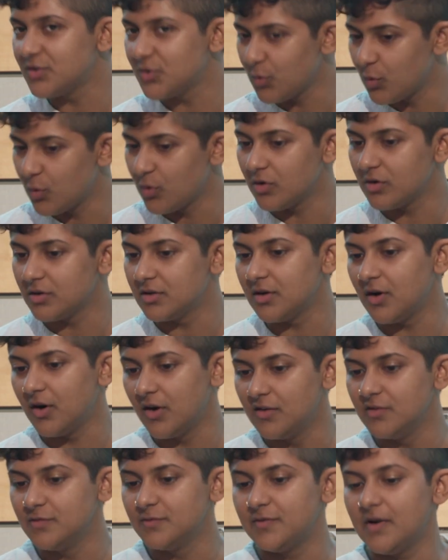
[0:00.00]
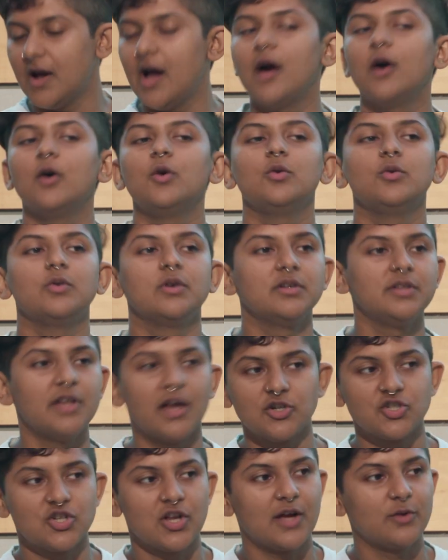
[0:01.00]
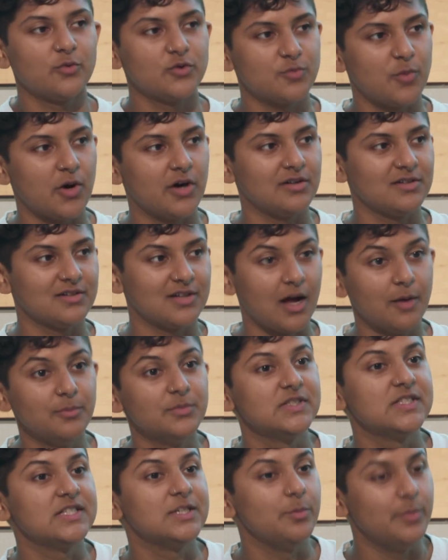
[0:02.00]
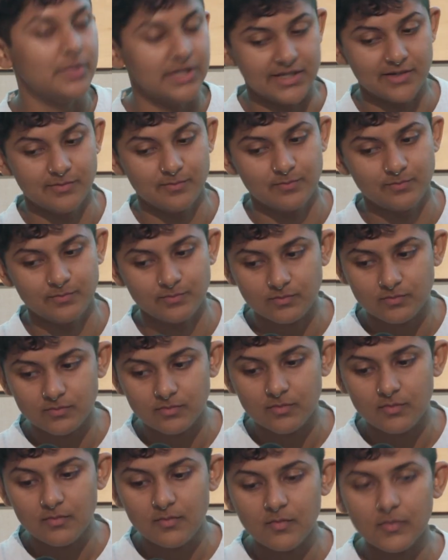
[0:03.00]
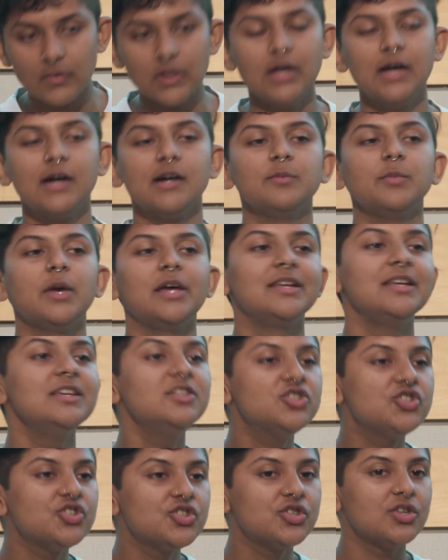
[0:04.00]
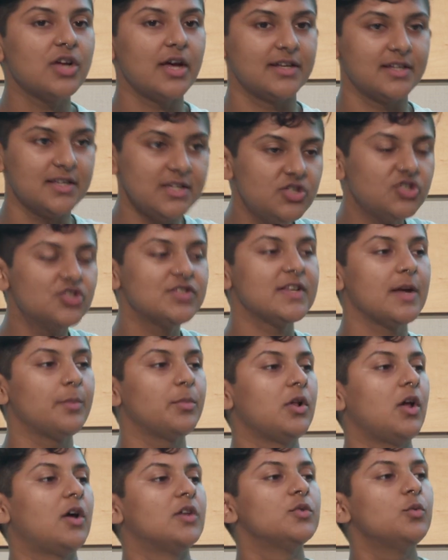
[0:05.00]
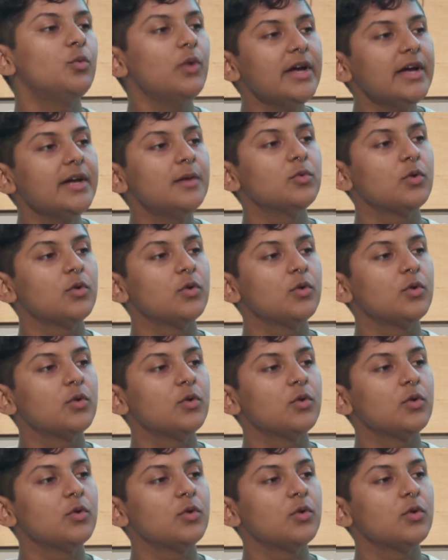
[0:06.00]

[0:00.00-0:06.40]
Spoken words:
tour of how a large language model comes to be. And at each step along the way, I'm